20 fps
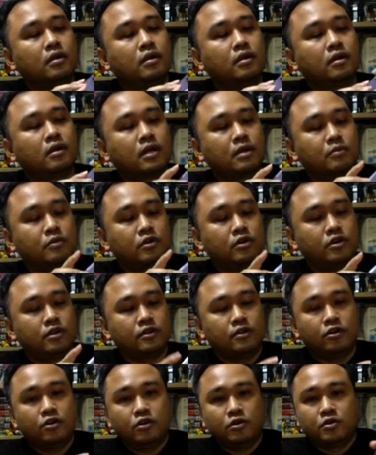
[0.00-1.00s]
Come on.
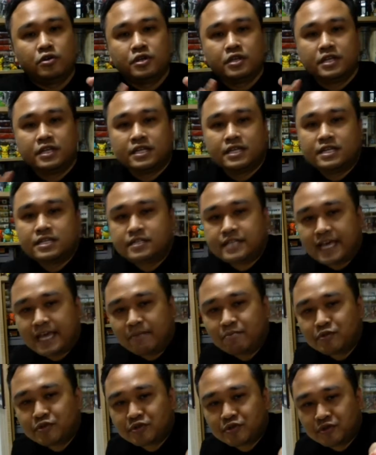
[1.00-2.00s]
Oh,
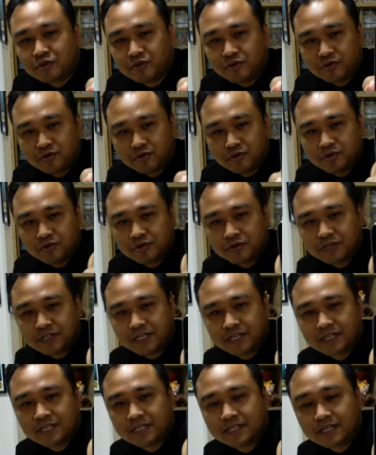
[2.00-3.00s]
Samsung. You
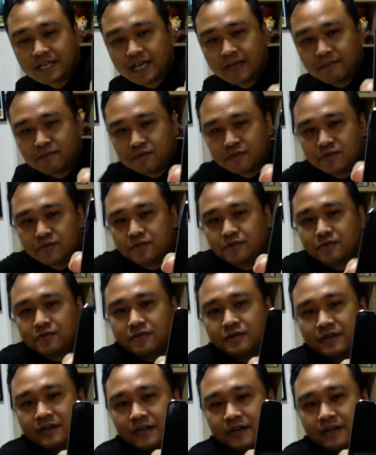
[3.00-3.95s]
see, Samsung.